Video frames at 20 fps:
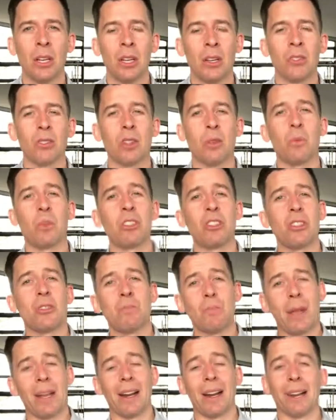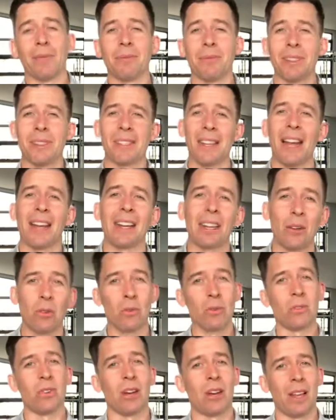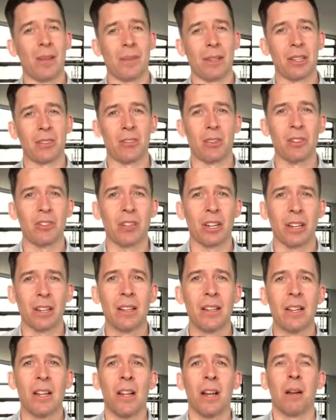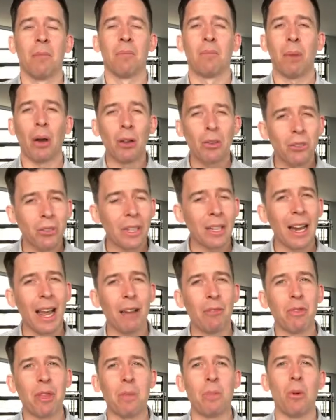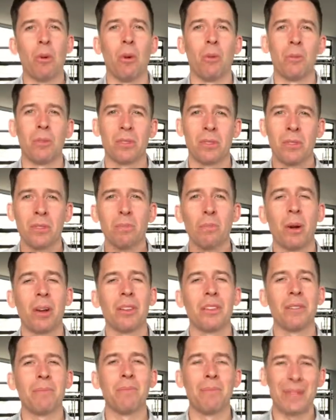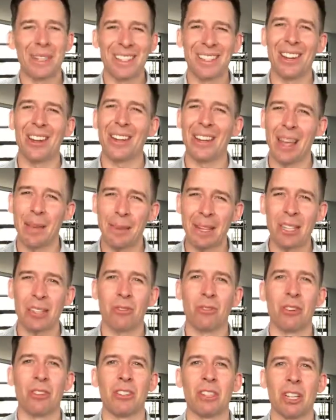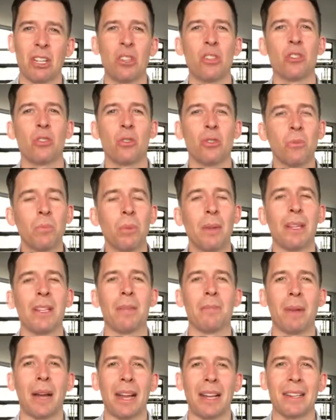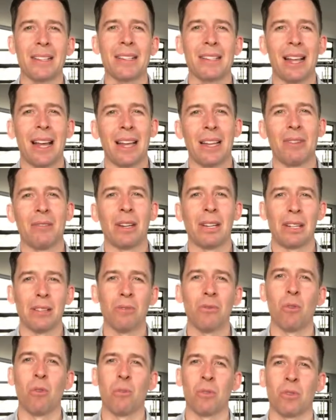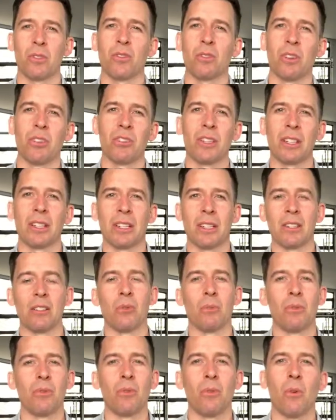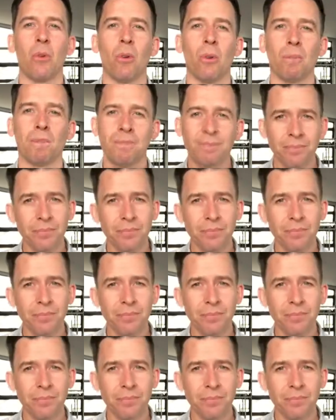So which is better, static or dynamic stretching? Both can have their purposes, but dynamic stretching should be the mainstay of any form of stretching that you perform.